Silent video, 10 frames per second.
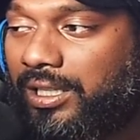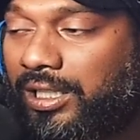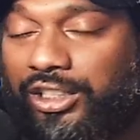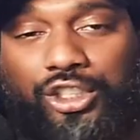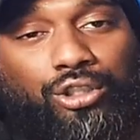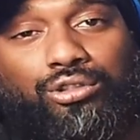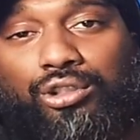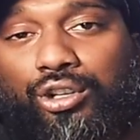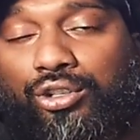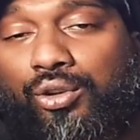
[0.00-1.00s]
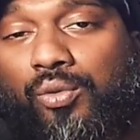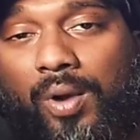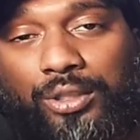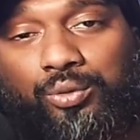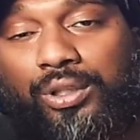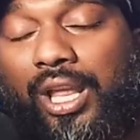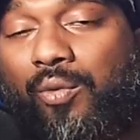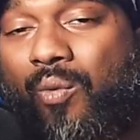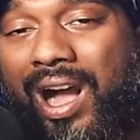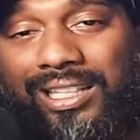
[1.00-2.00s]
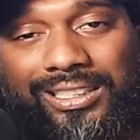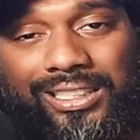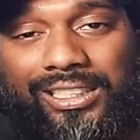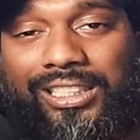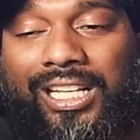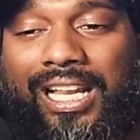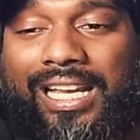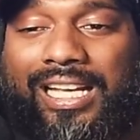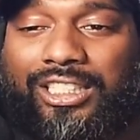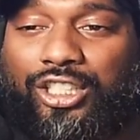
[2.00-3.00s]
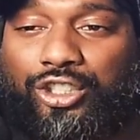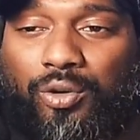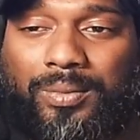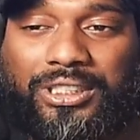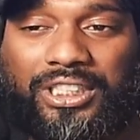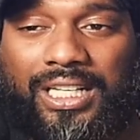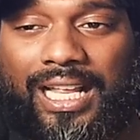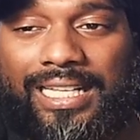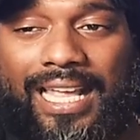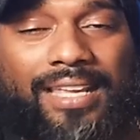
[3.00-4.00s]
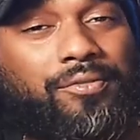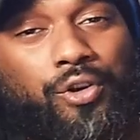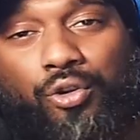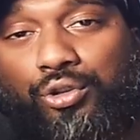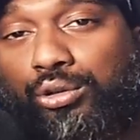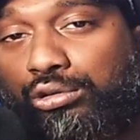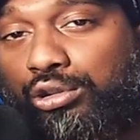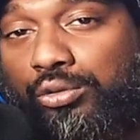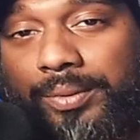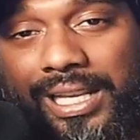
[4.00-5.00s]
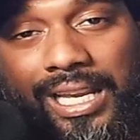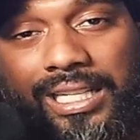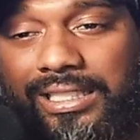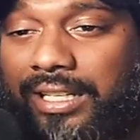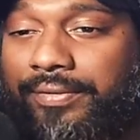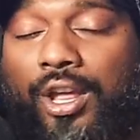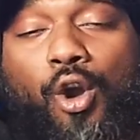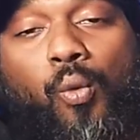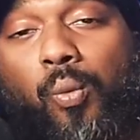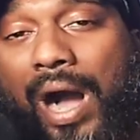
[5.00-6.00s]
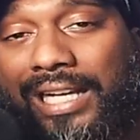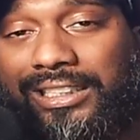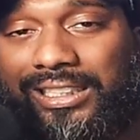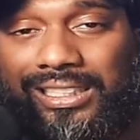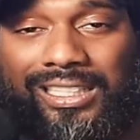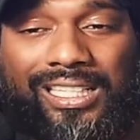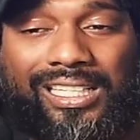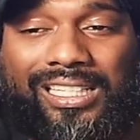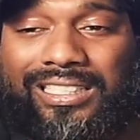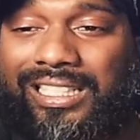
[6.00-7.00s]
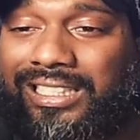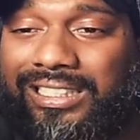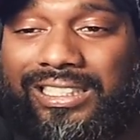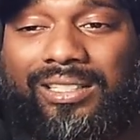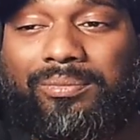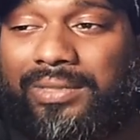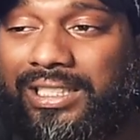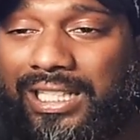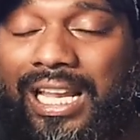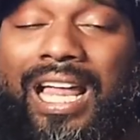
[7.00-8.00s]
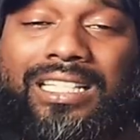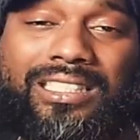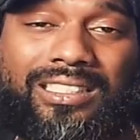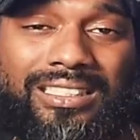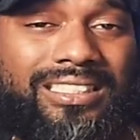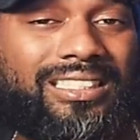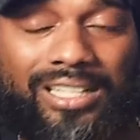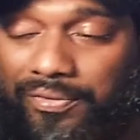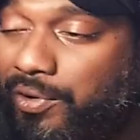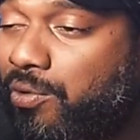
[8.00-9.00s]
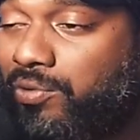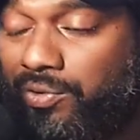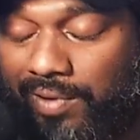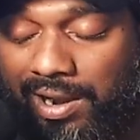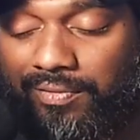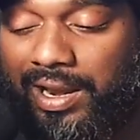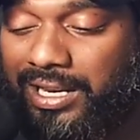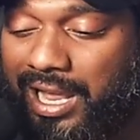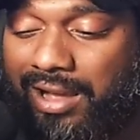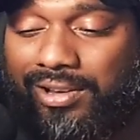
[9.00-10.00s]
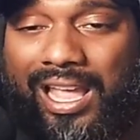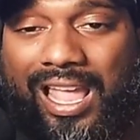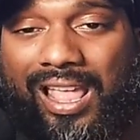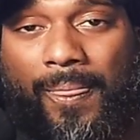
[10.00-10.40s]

your children are doing. Watch what they watching and shit like that. Because there's so much shit like that. Even on YouTube, kids, even watch it. Because there's a lot of stuff going around right now that...